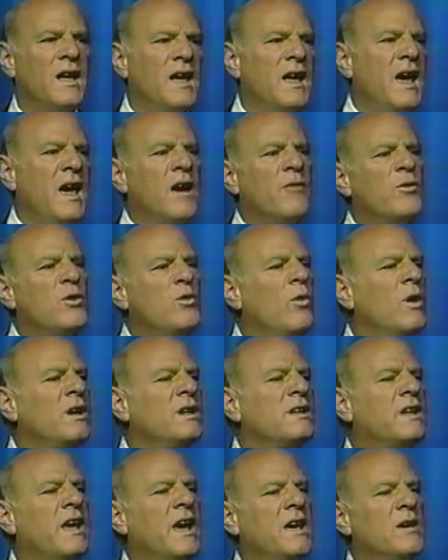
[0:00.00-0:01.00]
Everyone
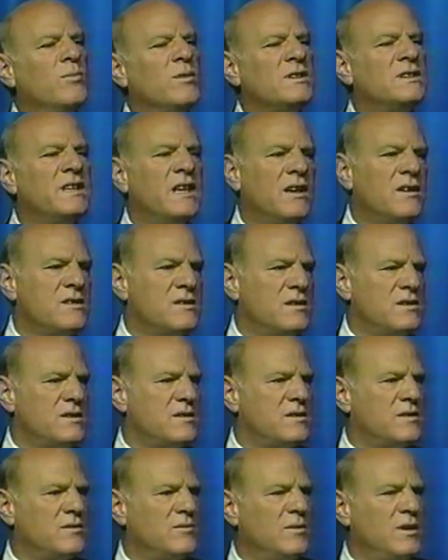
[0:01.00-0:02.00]
in cable tells
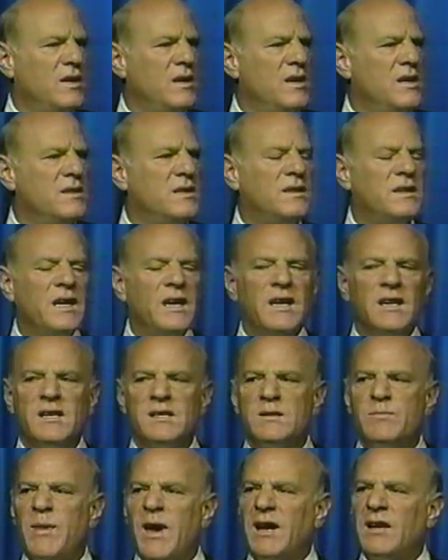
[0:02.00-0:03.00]
us that they
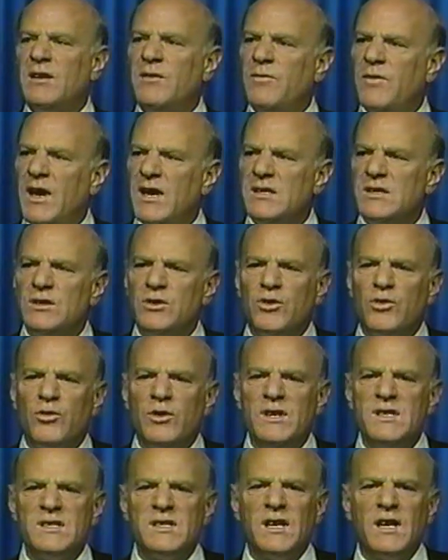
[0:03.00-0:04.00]
expect to face
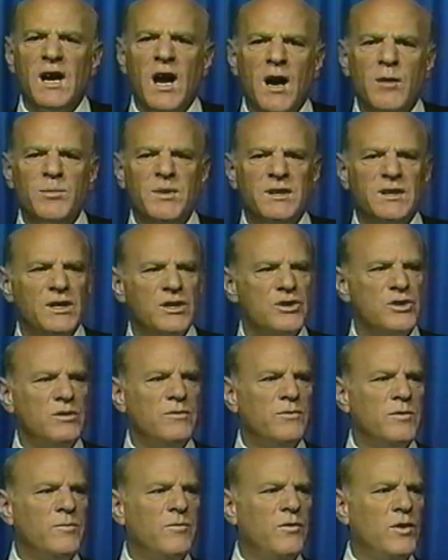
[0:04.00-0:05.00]
increasing competition
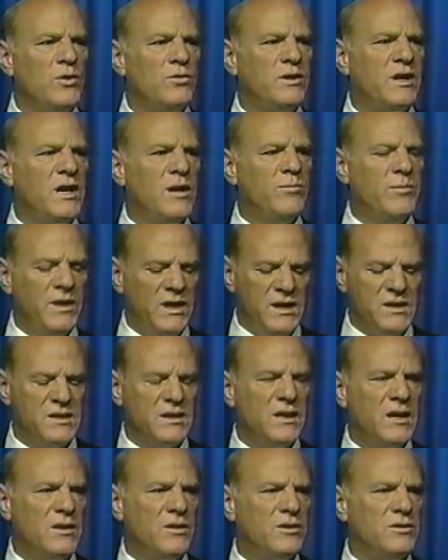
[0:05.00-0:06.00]
from phone companies
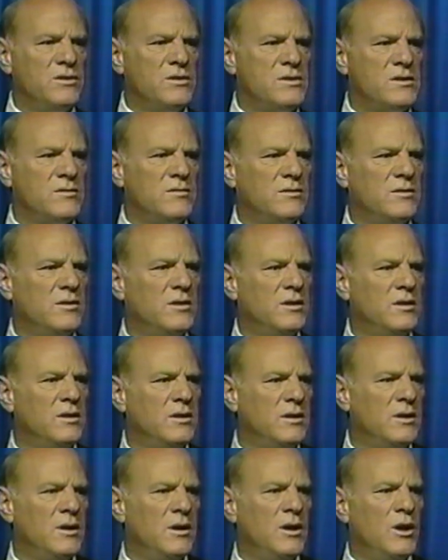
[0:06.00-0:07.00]
and others.
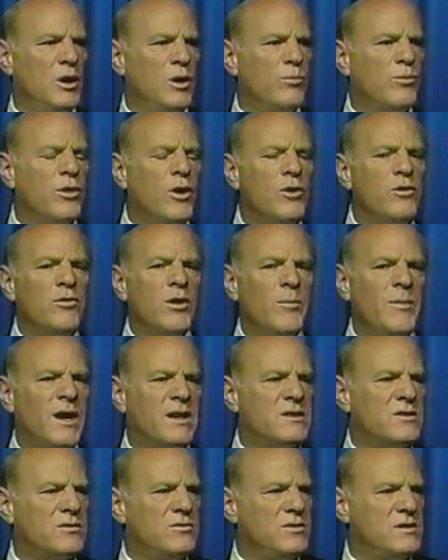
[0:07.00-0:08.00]
Program
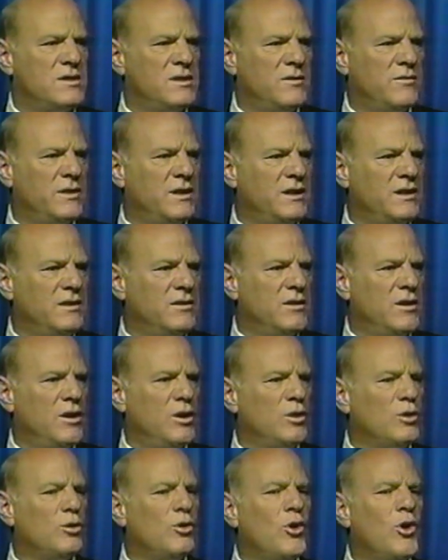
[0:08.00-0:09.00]
exclusivity,
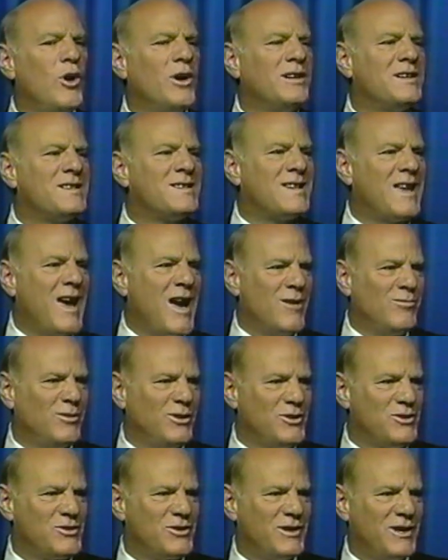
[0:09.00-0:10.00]
long
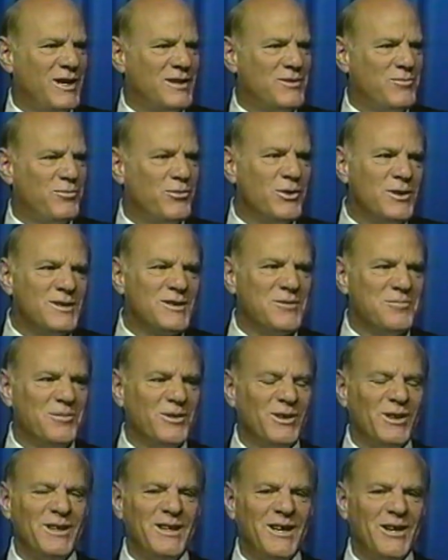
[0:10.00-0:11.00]
established as a
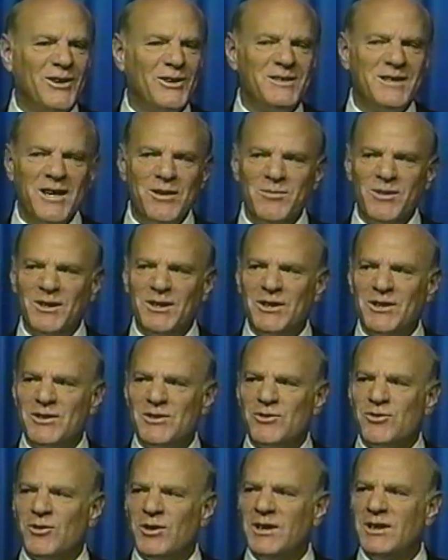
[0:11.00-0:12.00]
principle in the entertainment
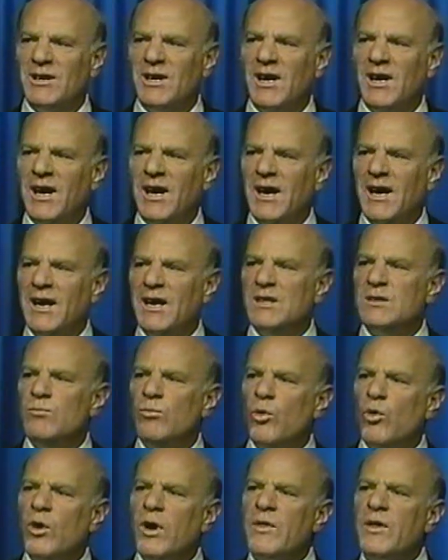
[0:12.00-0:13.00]
industry, is
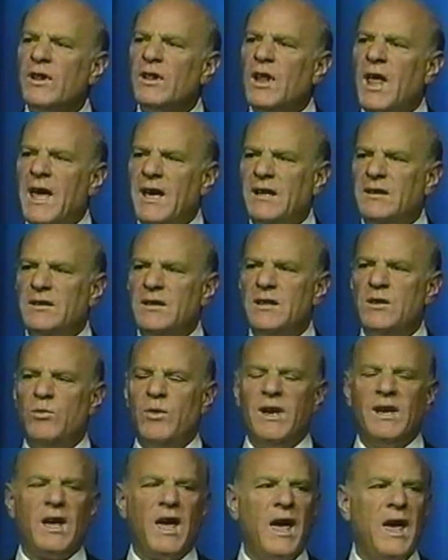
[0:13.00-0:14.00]
more than likely the
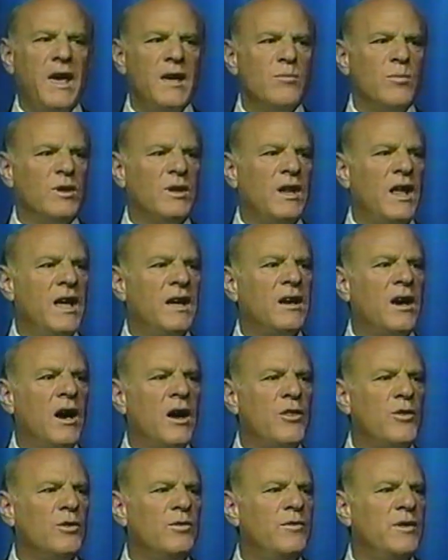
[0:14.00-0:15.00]
way cable and
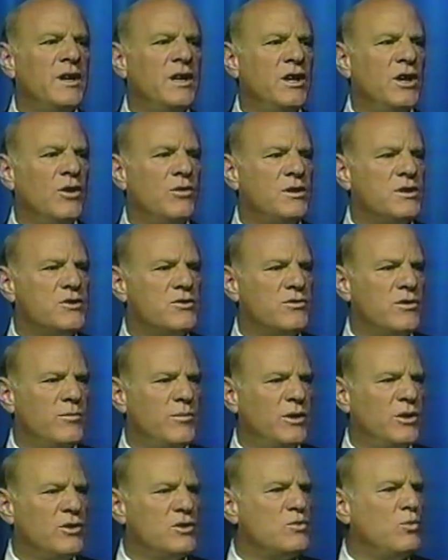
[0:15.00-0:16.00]
other video
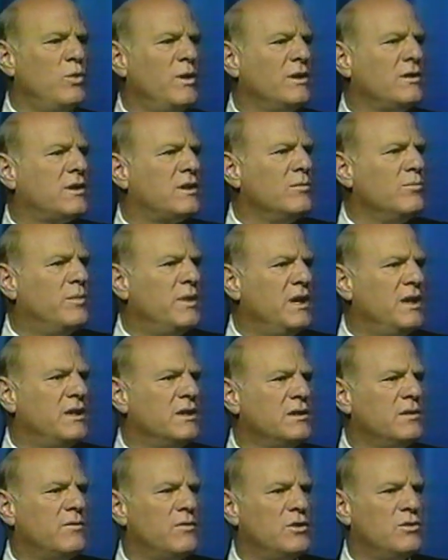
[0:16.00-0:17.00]
distributors will compete
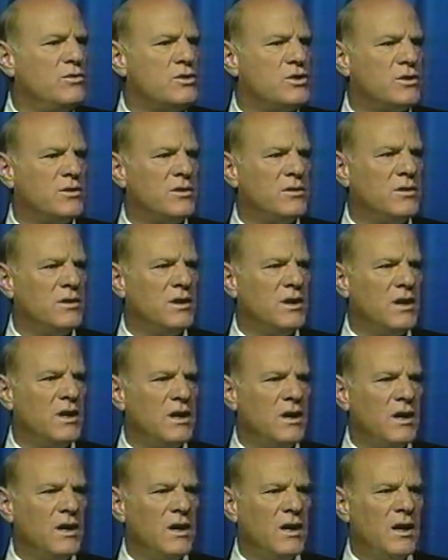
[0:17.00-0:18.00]
in the future.
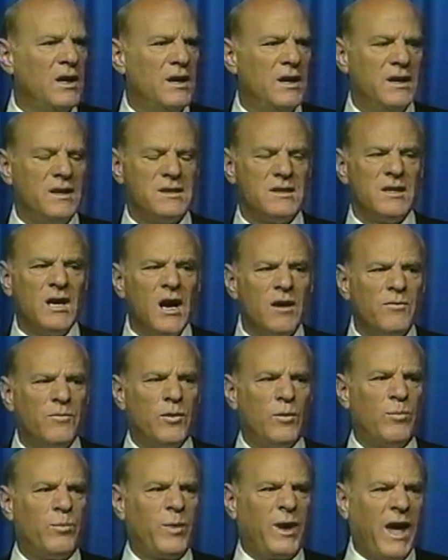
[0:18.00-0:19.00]
It's tough
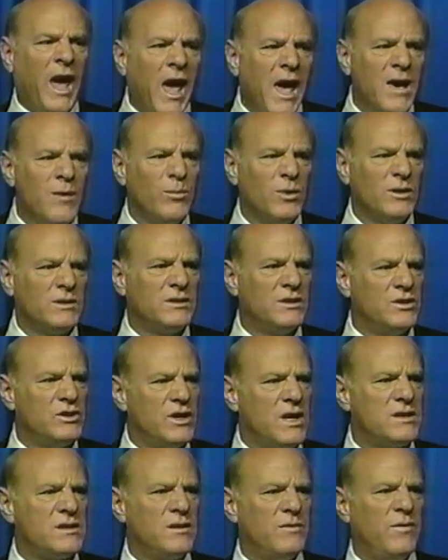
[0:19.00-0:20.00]
for cable to
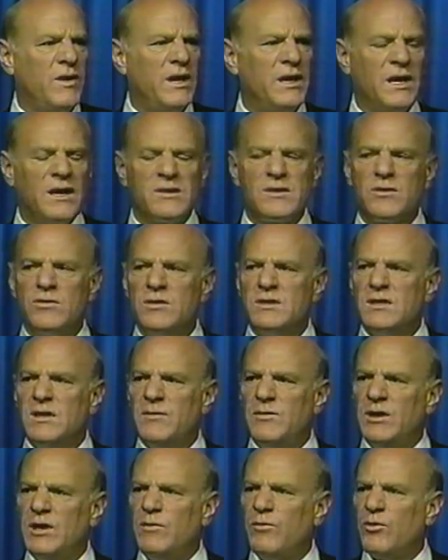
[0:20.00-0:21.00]
justify
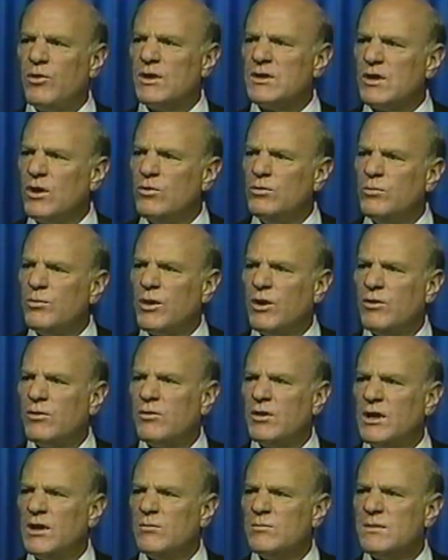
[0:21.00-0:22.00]
exclusivity for its own
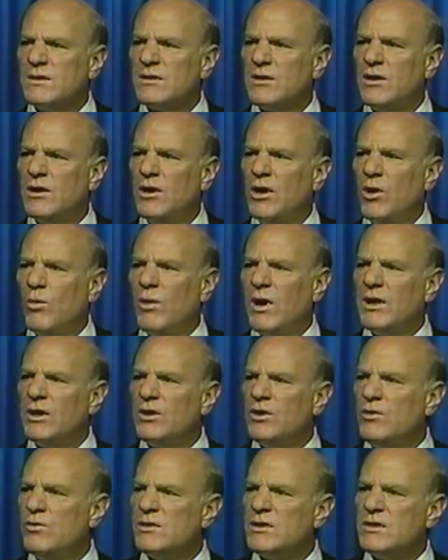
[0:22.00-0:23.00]
programs while it
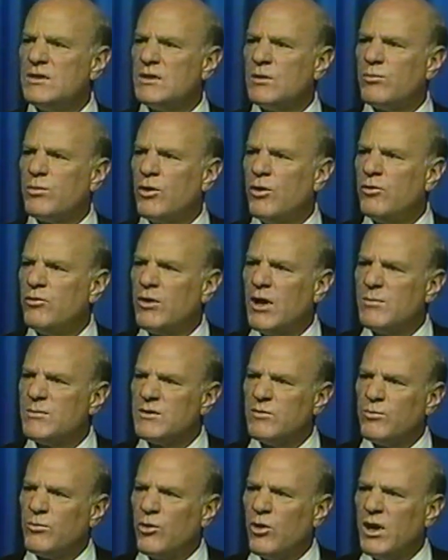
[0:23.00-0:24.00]
uses the programs
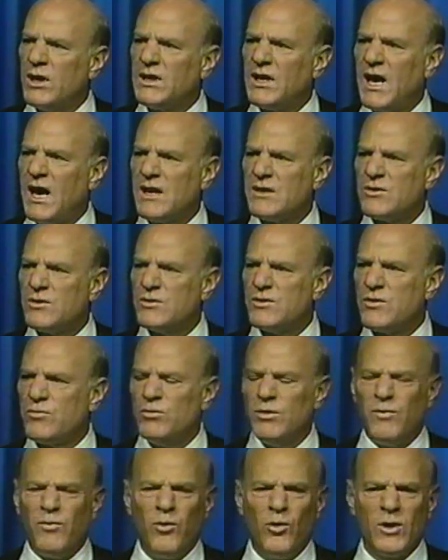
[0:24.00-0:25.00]
of broadcasters through
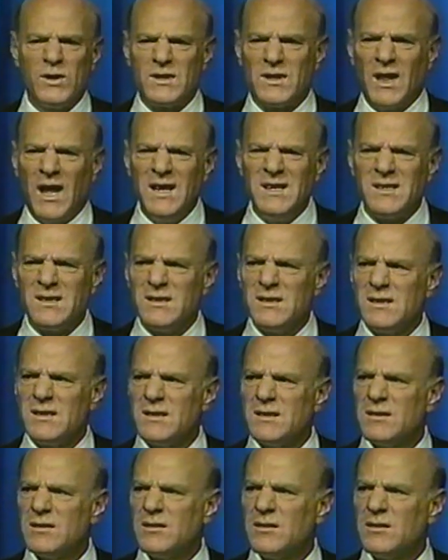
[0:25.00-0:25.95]
a forced license.